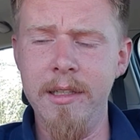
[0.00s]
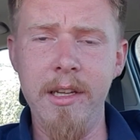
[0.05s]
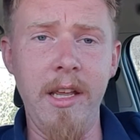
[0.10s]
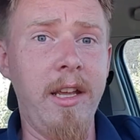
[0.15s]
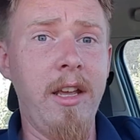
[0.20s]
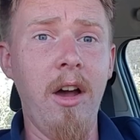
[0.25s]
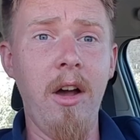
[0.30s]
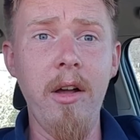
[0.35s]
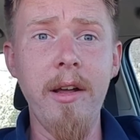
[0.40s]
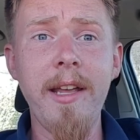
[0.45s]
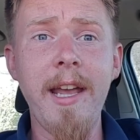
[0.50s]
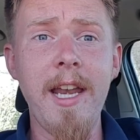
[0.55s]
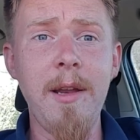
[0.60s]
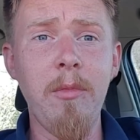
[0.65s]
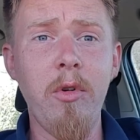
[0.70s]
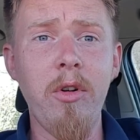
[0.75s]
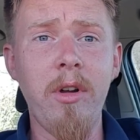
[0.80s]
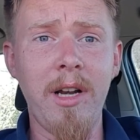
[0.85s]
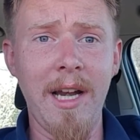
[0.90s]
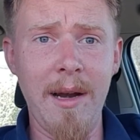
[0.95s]
You can't get any
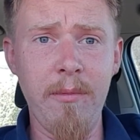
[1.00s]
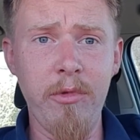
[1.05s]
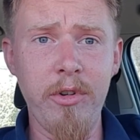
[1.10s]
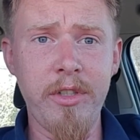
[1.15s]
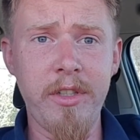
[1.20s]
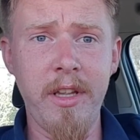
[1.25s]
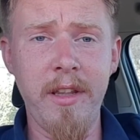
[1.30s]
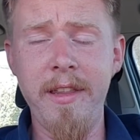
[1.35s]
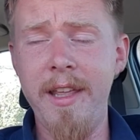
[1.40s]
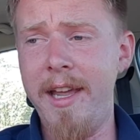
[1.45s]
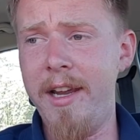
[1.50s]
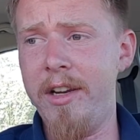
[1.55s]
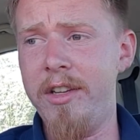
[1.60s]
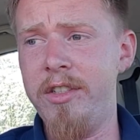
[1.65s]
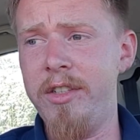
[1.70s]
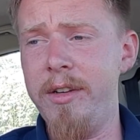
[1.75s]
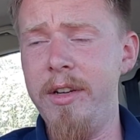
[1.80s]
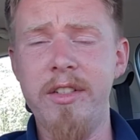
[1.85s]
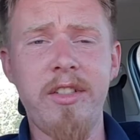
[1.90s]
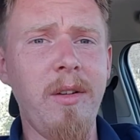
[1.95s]
more glamorous than that,
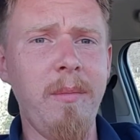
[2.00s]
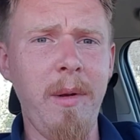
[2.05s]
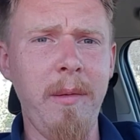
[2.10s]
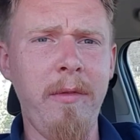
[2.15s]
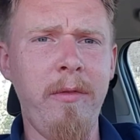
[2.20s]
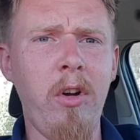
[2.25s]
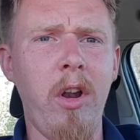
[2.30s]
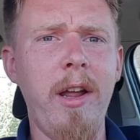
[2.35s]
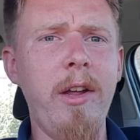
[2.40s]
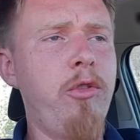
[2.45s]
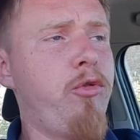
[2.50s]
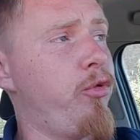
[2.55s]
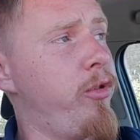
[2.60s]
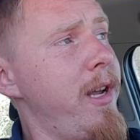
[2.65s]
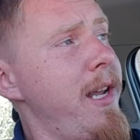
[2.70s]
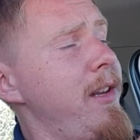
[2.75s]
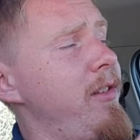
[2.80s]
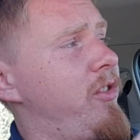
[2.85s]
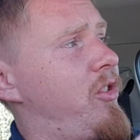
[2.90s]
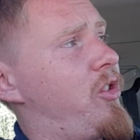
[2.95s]
because some people have got like
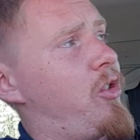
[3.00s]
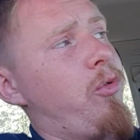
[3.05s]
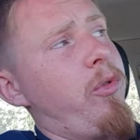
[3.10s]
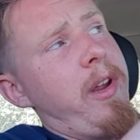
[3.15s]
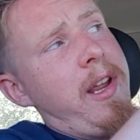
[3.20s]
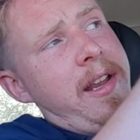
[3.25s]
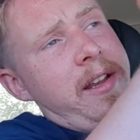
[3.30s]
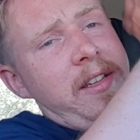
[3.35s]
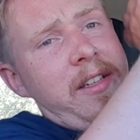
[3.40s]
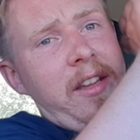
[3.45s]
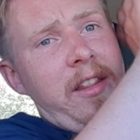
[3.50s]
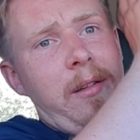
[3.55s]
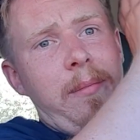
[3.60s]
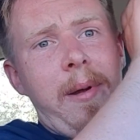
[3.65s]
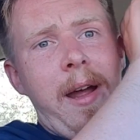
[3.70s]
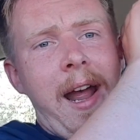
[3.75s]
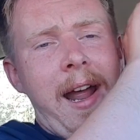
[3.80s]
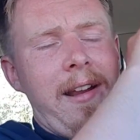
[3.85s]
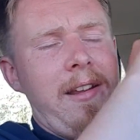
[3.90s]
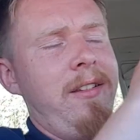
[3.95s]
green screens at the
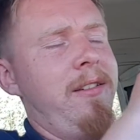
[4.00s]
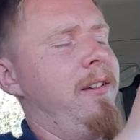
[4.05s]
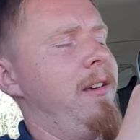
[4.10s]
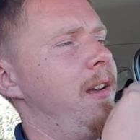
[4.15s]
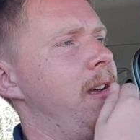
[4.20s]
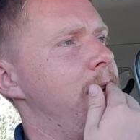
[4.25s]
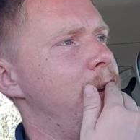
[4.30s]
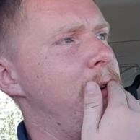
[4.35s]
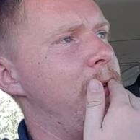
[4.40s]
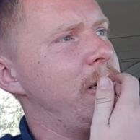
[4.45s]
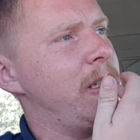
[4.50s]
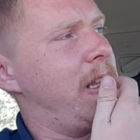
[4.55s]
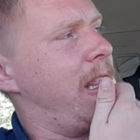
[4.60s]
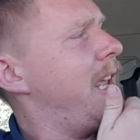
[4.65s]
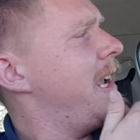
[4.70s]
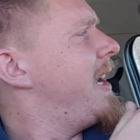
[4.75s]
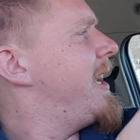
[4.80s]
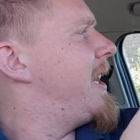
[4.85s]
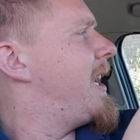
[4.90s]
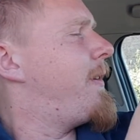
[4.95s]
back, so
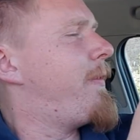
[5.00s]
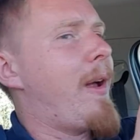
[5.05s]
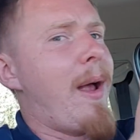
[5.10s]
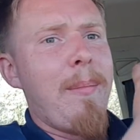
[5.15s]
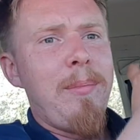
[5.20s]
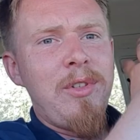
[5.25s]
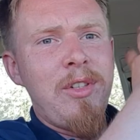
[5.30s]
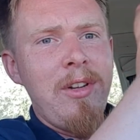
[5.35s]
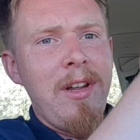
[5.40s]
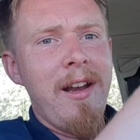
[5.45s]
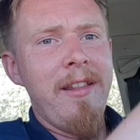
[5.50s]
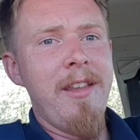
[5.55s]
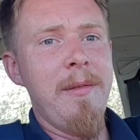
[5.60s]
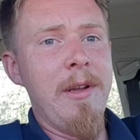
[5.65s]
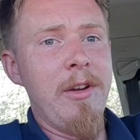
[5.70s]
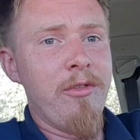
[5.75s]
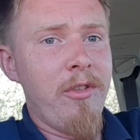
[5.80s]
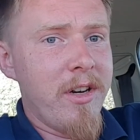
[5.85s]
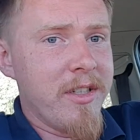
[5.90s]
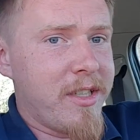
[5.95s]
they could have absolutely anything.
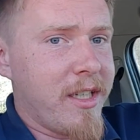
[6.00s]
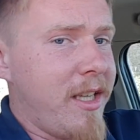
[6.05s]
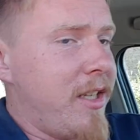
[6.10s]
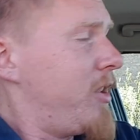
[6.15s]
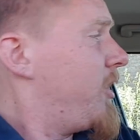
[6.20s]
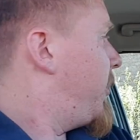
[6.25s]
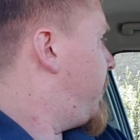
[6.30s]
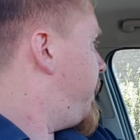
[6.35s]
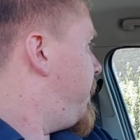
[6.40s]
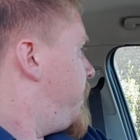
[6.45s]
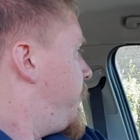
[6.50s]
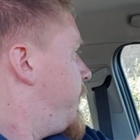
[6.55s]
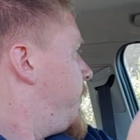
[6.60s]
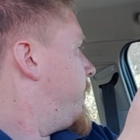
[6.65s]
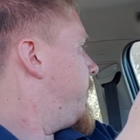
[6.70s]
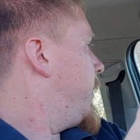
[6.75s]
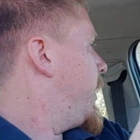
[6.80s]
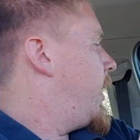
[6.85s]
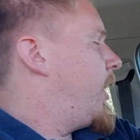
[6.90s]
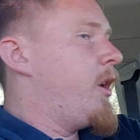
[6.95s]
I mean, Christ, look at this, look.
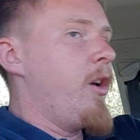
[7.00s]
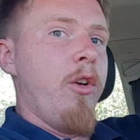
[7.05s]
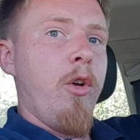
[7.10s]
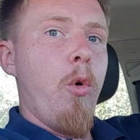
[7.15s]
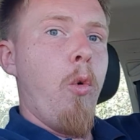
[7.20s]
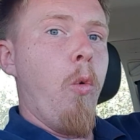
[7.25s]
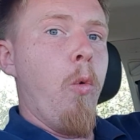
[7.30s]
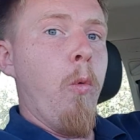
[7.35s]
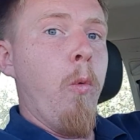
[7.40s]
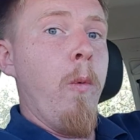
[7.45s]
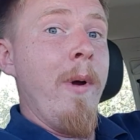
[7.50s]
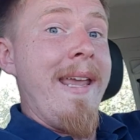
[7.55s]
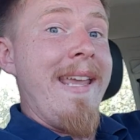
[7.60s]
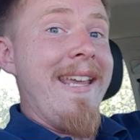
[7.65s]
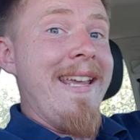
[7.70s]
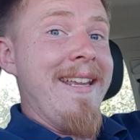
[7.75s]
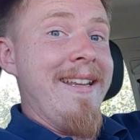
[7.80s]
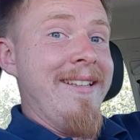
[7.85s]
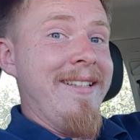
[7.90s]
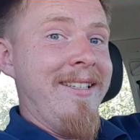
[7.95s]

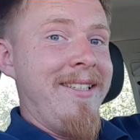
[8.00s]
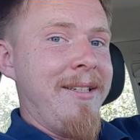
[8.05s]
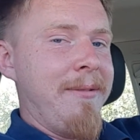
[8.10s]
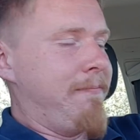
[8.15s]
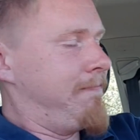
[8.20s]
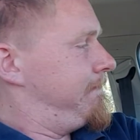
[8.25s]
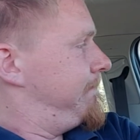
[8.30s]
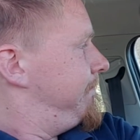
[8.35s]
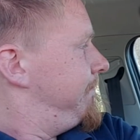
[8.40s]
Weeds.